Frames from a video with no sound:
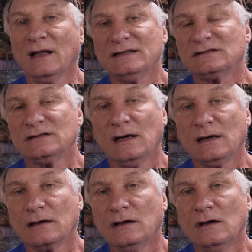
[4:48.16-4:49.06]
last
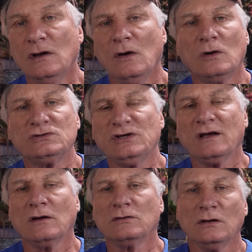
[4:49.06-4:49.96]
sock or
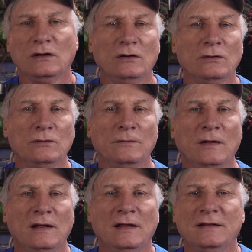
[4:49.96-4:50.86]
check on the load.
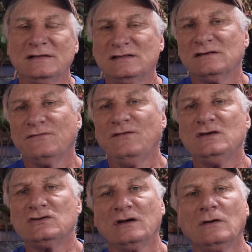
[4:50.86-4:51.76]
This is a
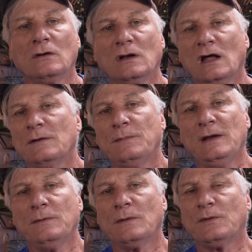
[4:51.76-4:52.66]
feature I know a lot of
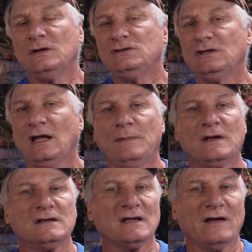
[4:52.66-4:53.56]
people appreciate
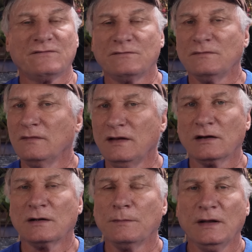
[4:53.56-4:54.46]
because I've hear
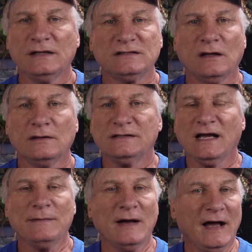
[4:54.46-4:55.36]
complaints all the
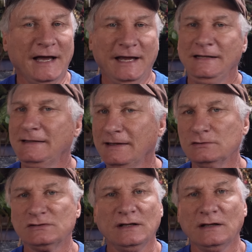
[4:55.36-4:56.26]
time. I hate
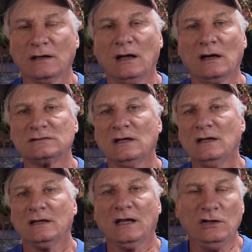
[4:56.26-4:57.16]
those lid locks.
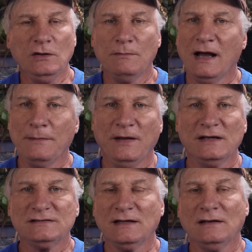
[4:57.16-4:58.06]
Can you
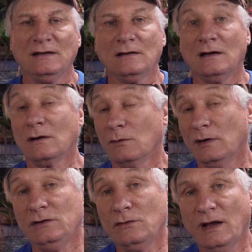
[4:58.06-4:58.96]
bypass that lid lock?
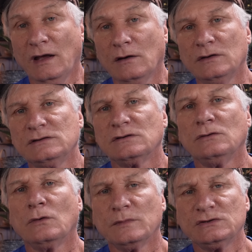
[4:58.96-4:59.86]
Well, you can on these
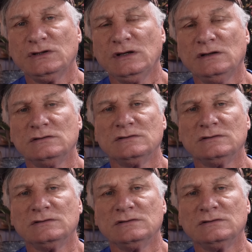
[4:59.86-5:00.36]
newer machines.